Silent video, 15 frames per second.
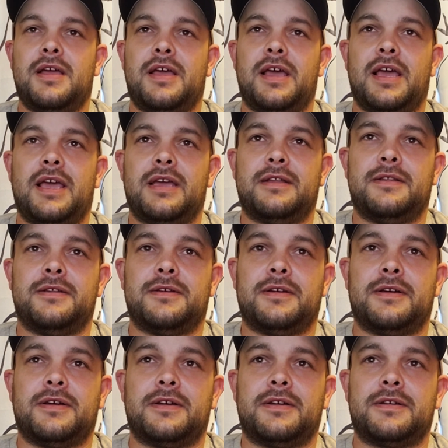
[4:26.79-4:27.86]
And
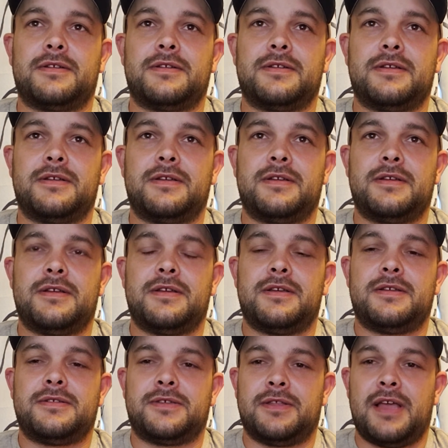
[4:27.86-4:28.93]
so
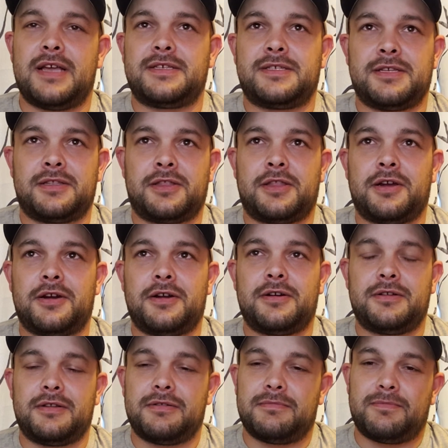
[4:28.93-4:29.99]
that's the
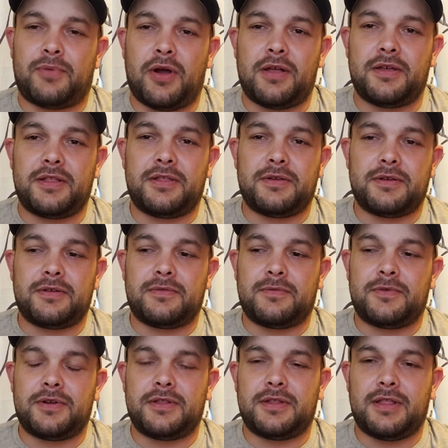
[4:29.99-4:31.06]
third, probably the
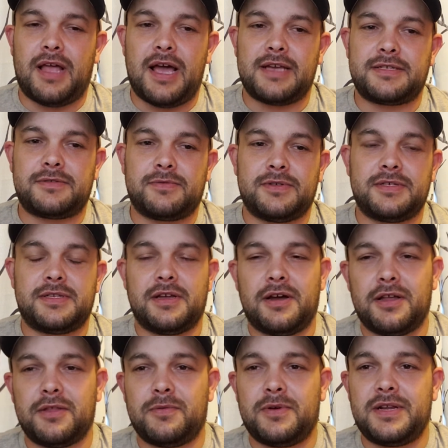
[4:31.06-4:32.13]
one of the last ones. The
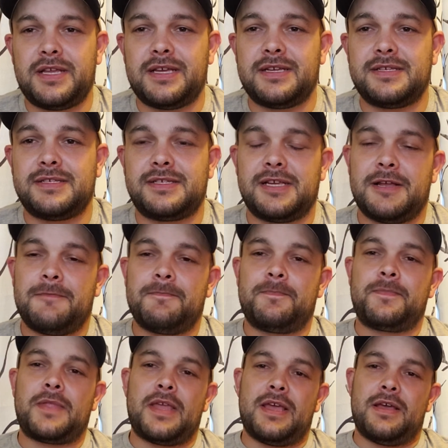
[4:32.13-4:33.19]
other one is
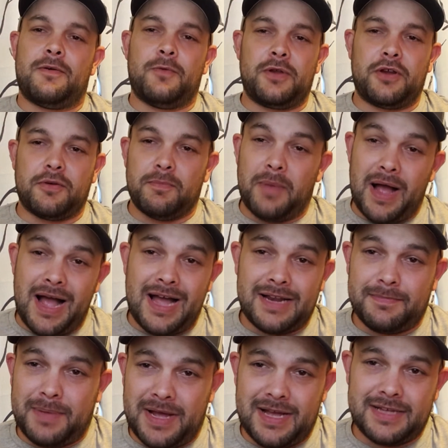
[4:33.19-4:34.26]
when you're
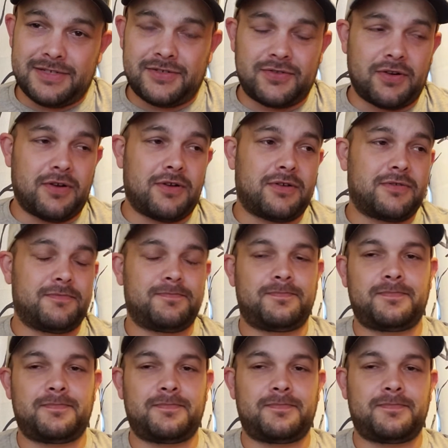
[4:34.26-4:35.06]
buying pine straw